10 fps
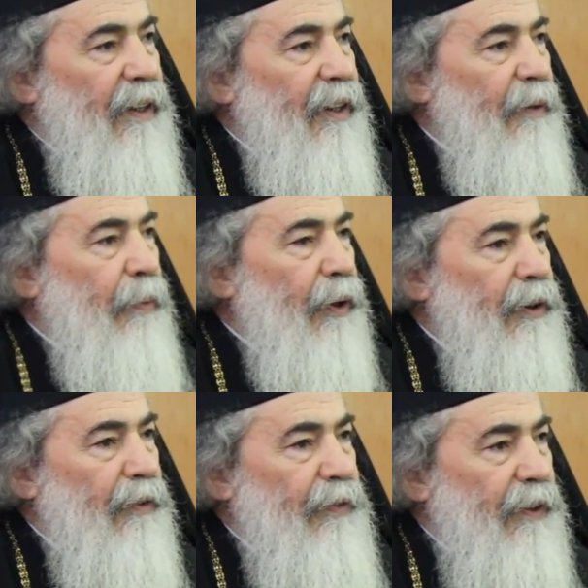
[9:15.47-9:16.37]
the
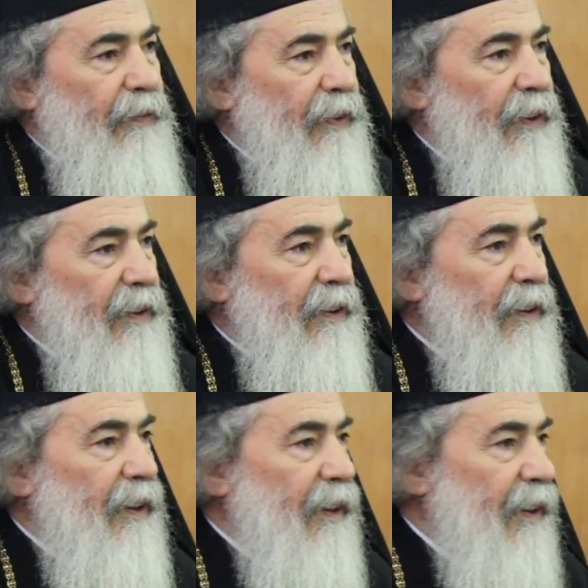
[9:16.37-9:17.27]
port of reference
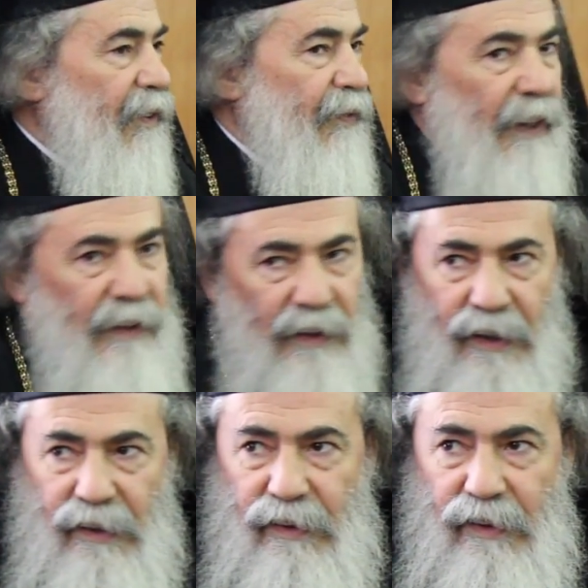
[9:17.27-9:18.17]
is Vatican.